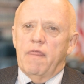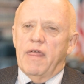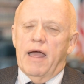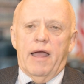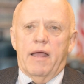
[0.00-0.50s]

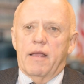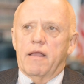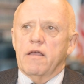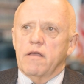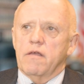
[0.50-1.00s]
that
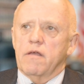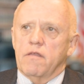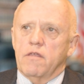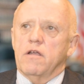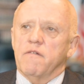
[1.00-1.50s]

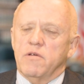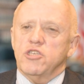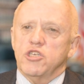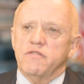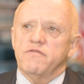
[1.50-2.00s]
the government
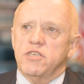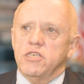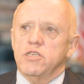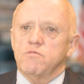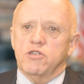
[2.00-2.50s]

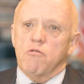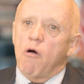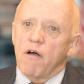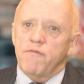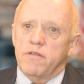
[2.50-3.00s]
services, which are
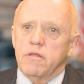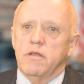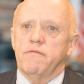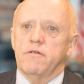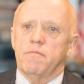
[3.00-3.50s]
often
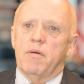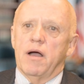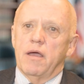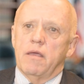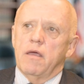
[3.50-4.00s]
delivered
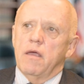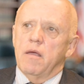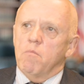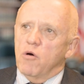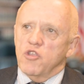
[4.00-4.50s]
by
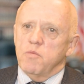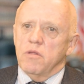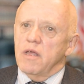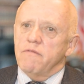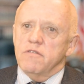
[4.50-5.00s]
multiple
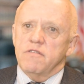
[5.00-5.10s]
levels